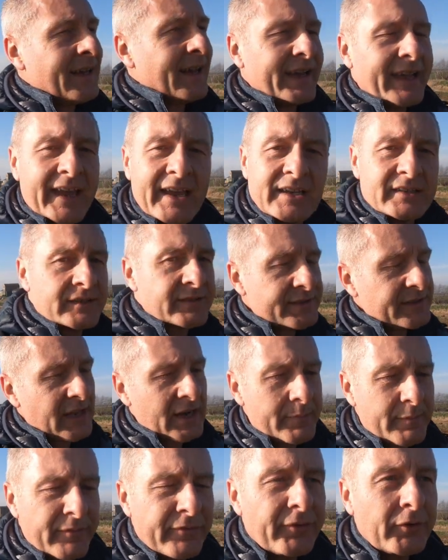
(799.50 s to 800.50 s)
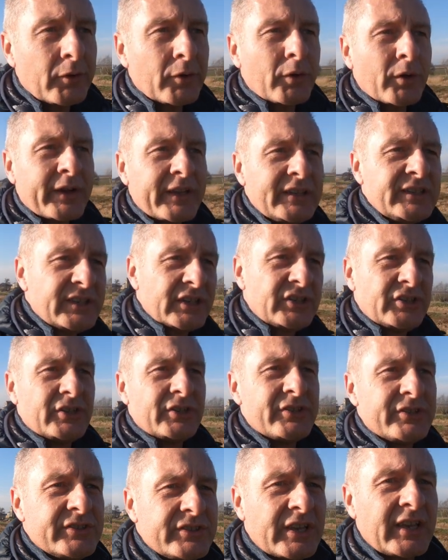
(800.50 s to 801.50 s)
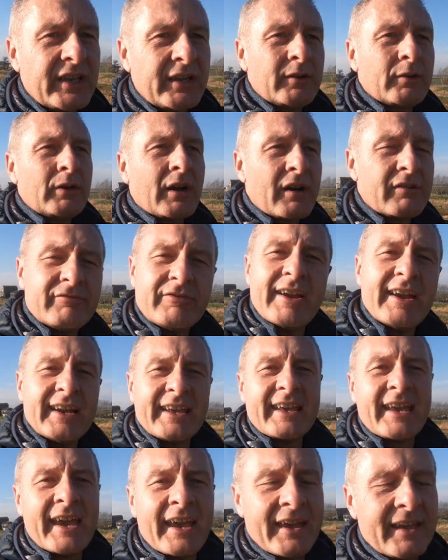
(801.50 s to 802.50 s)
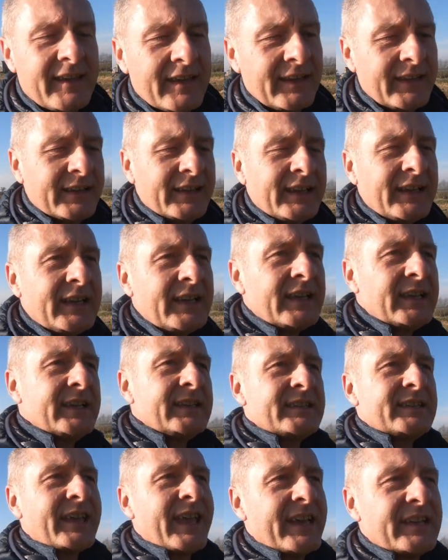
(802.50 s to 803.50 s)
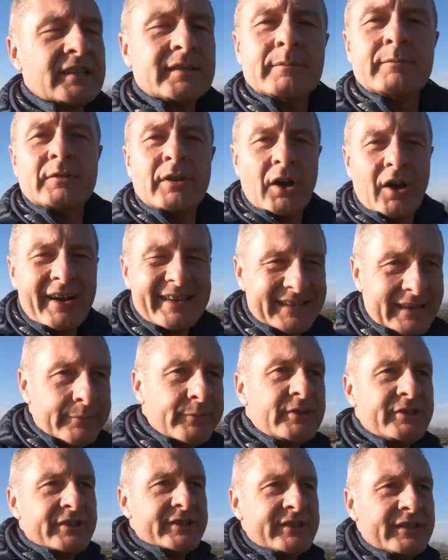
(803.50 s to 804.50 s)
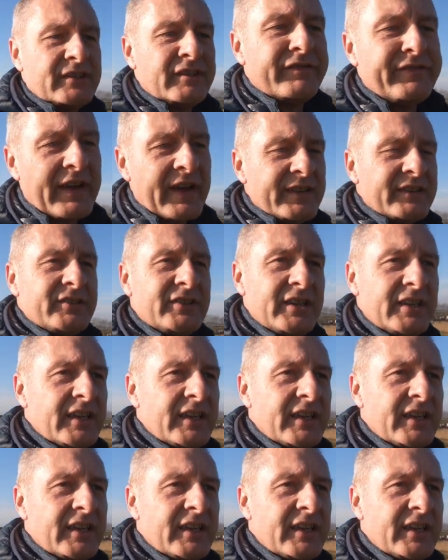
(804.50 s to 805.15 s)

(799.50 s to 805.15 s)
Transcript: Again, as I said it before, conditions are really key to get some nice images in the Fens.